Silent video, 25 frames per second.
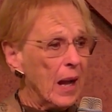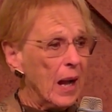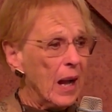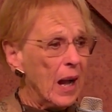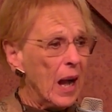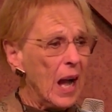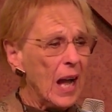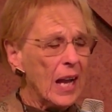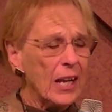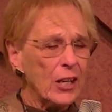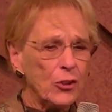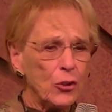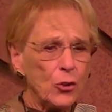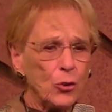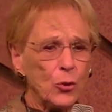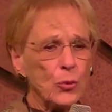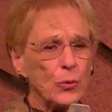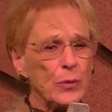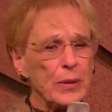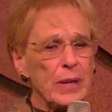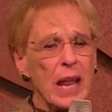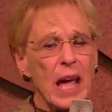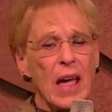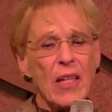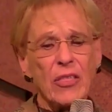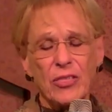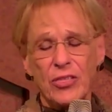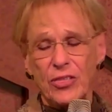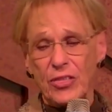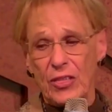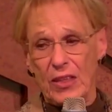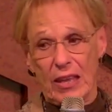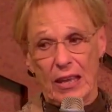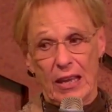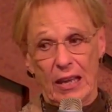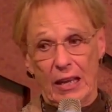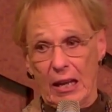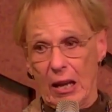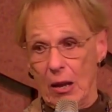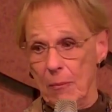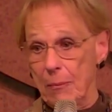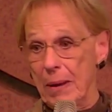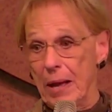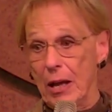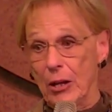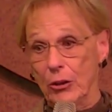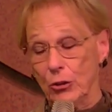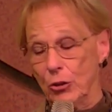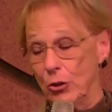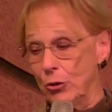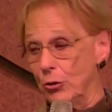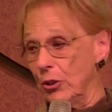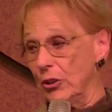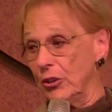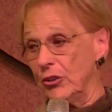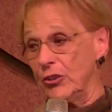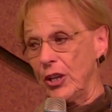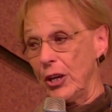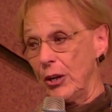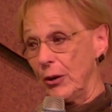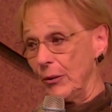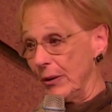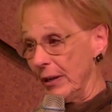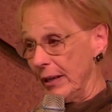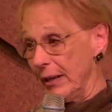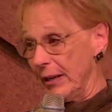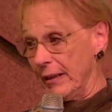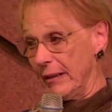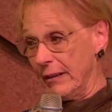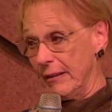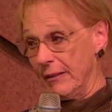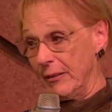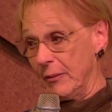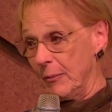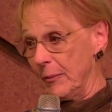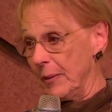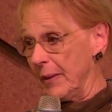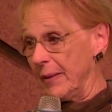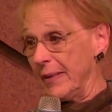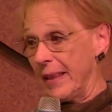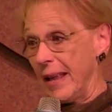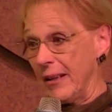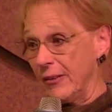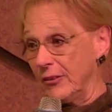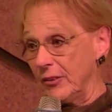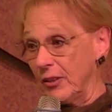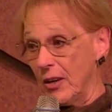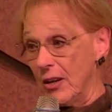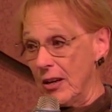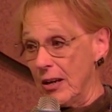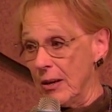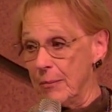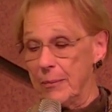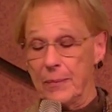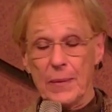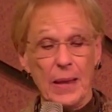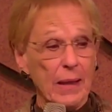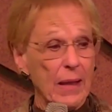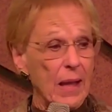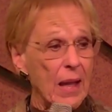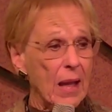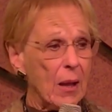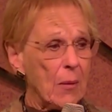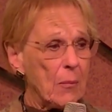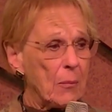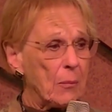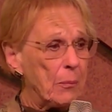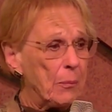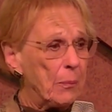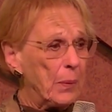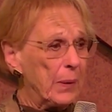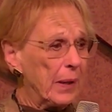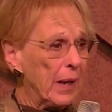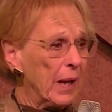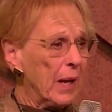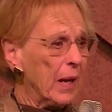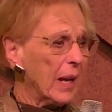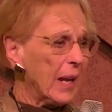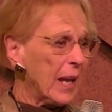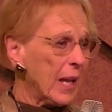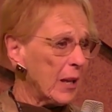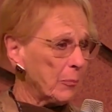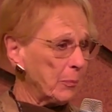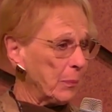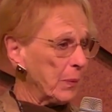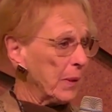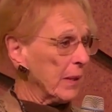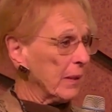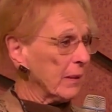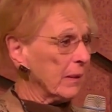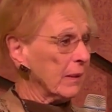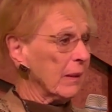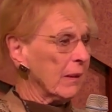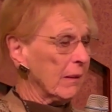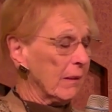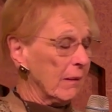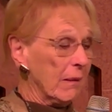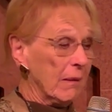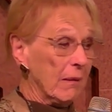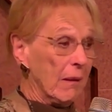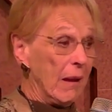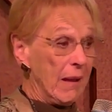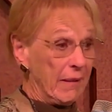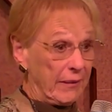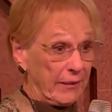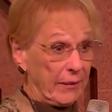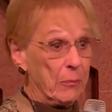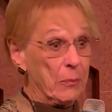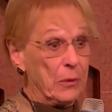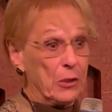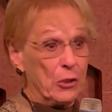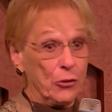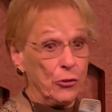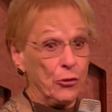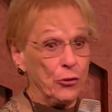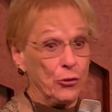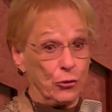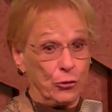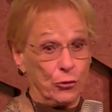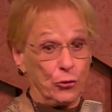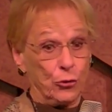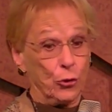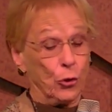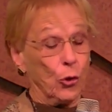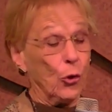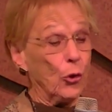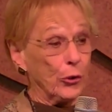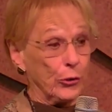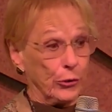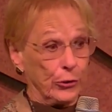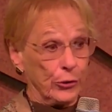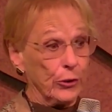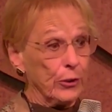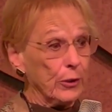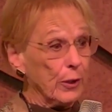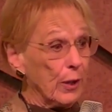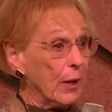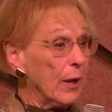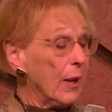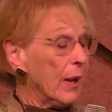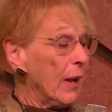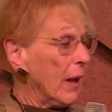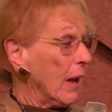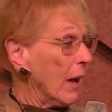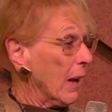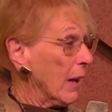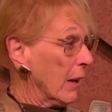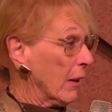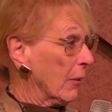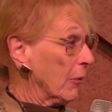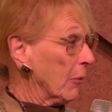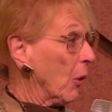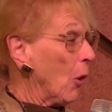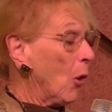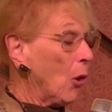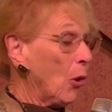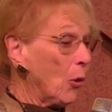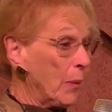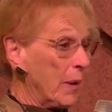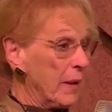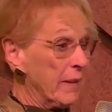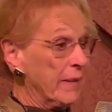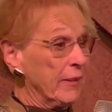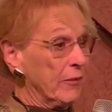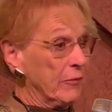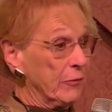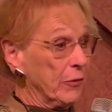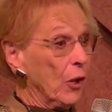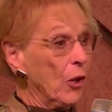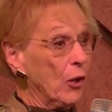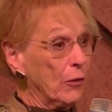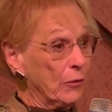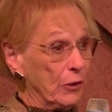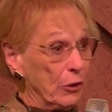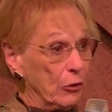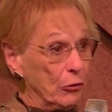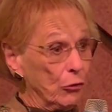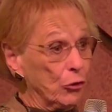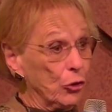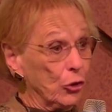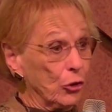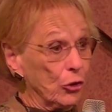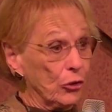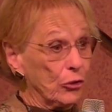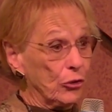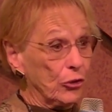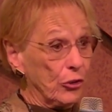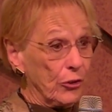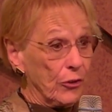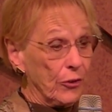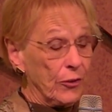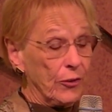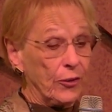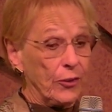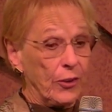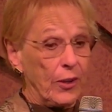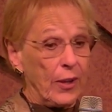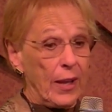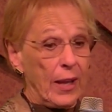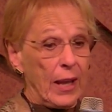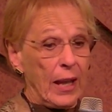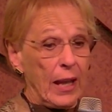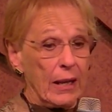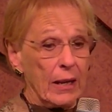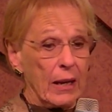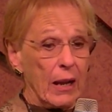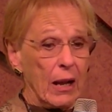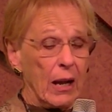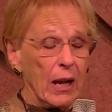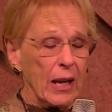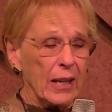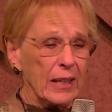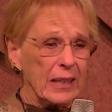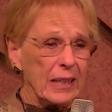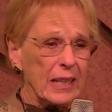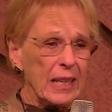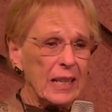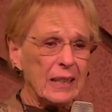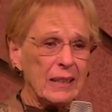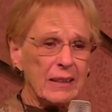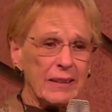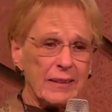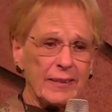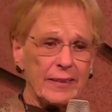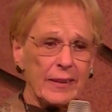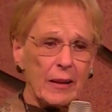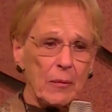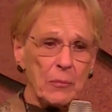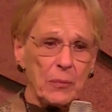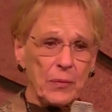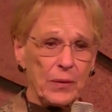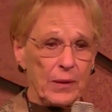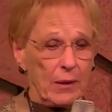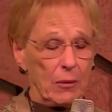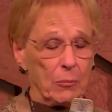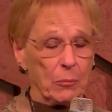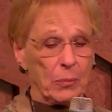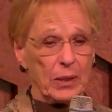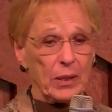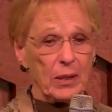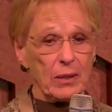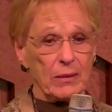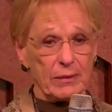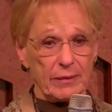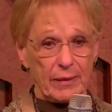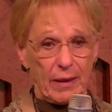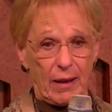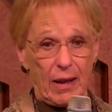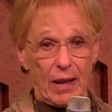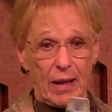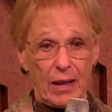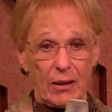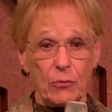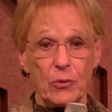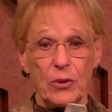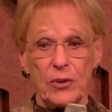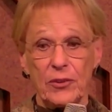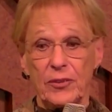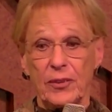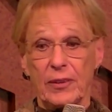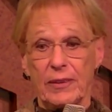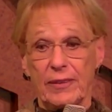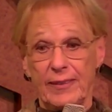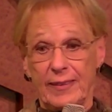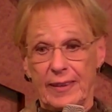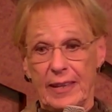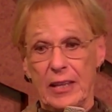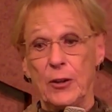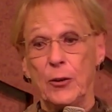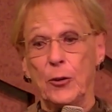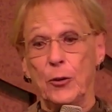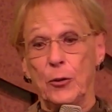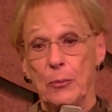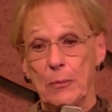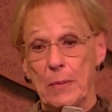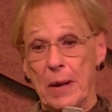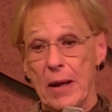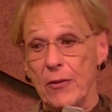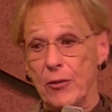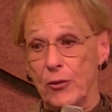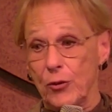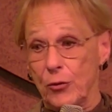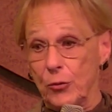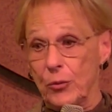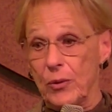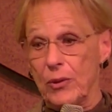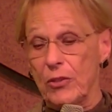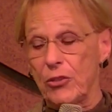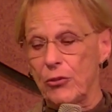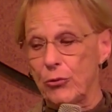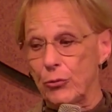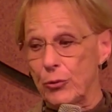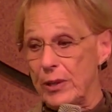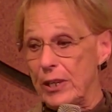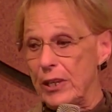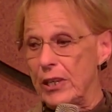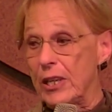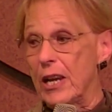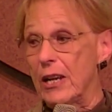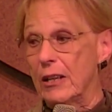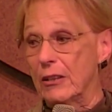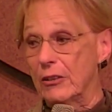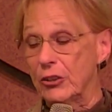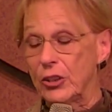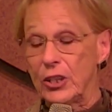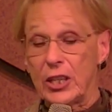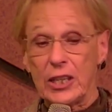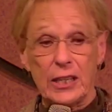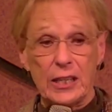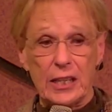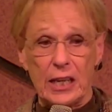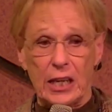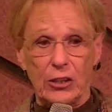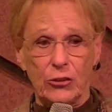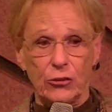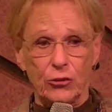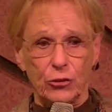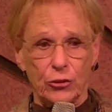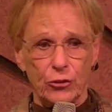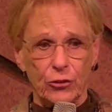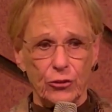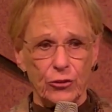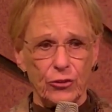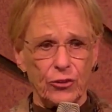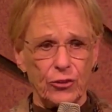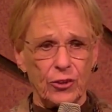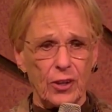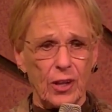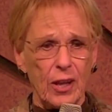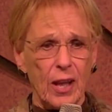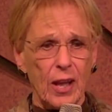I knew nothing about Unitarianism at that time, but I had been, as a minister's daughter, always involved in churches, and I needed something because I was a single mother with 3 young teenagers.